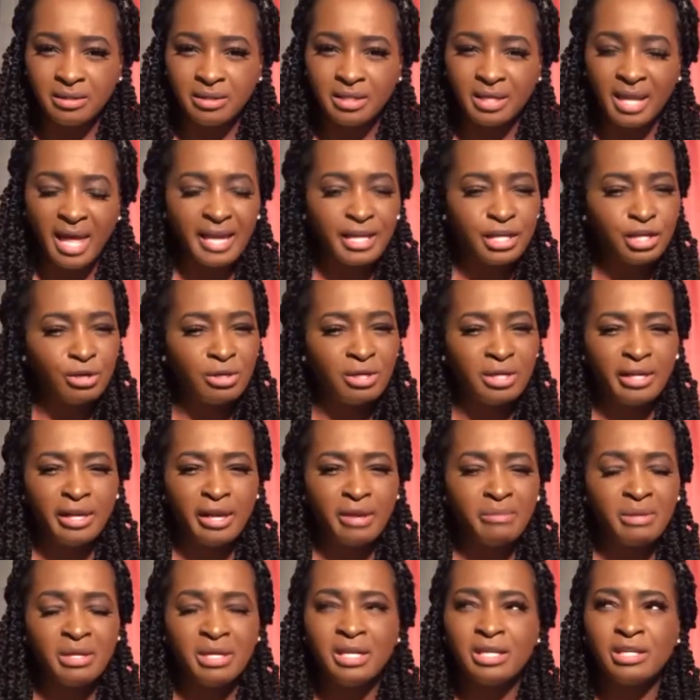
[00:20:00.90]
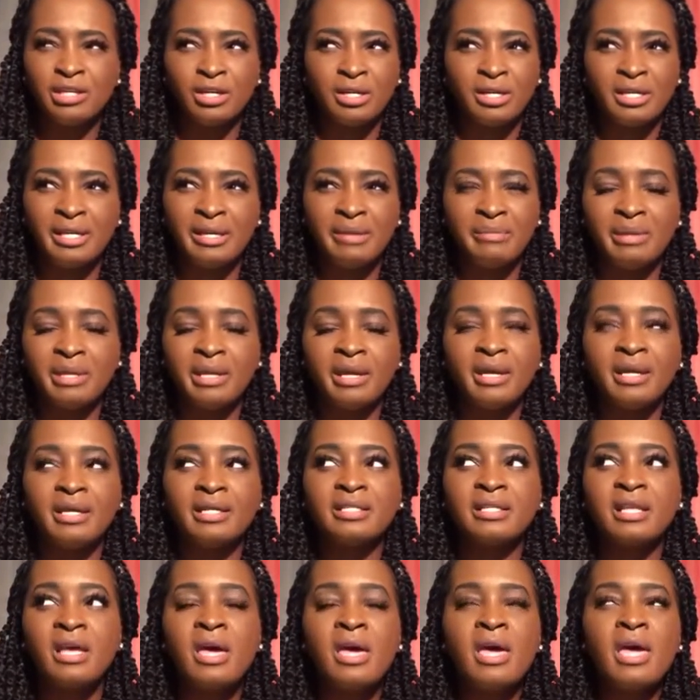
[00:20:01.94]
like your lemon and your
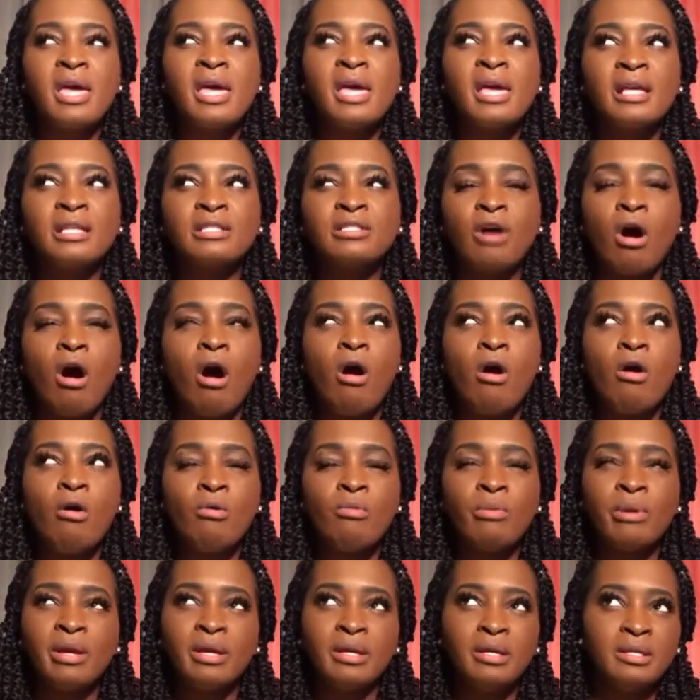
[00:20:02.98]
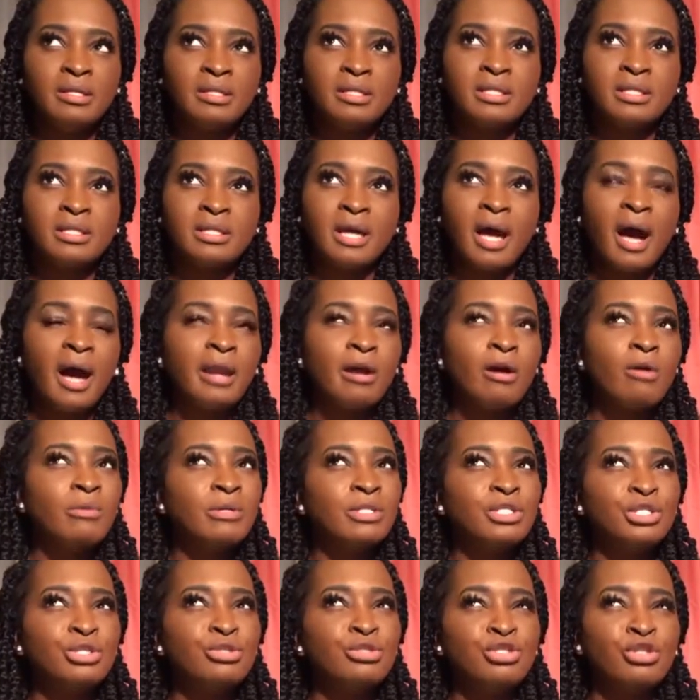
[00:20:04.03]
lemonades. It's always, God
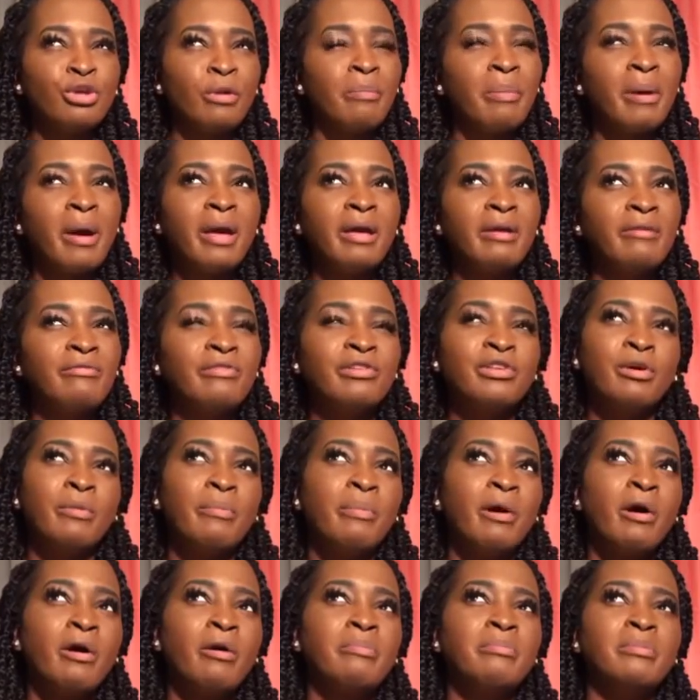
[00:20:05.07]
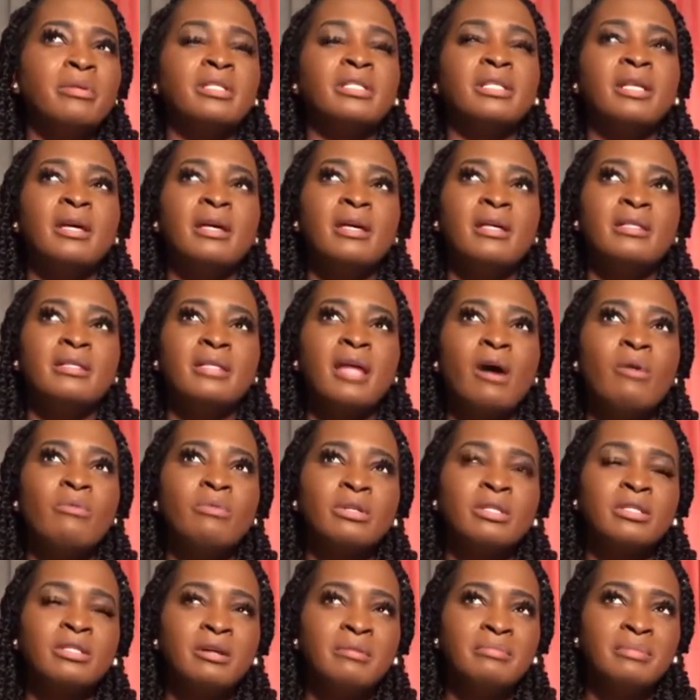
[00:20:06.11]
always use your pain for your purpose, and that
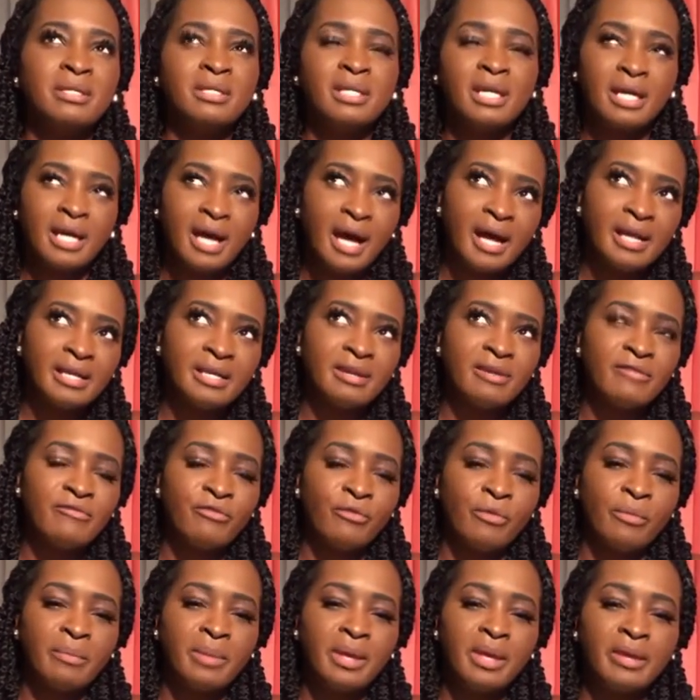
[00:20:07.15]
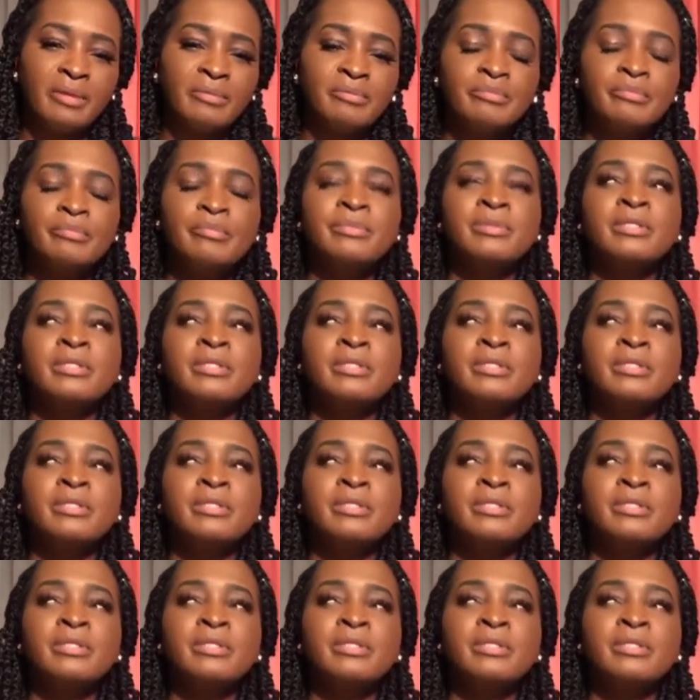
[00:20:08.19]
was something that God did for me.